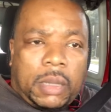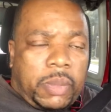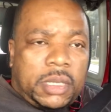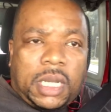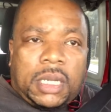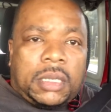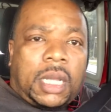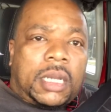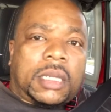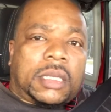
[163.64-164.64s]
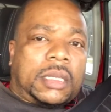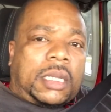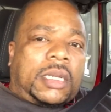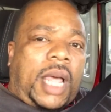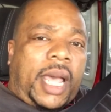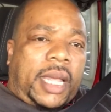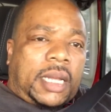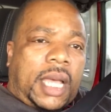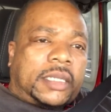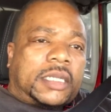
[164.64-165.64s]
But they, they, the lying
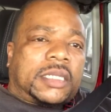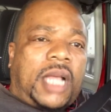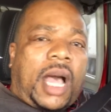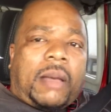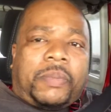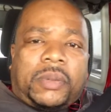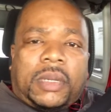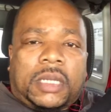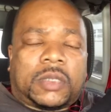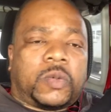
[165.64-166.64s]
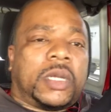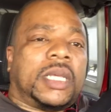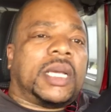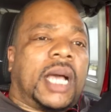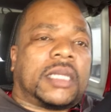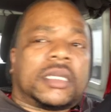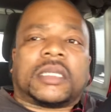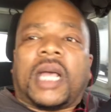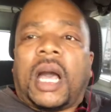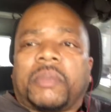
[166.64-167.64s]
got to stop. It's really got to
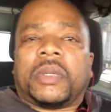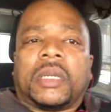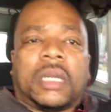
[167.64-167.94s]
stop.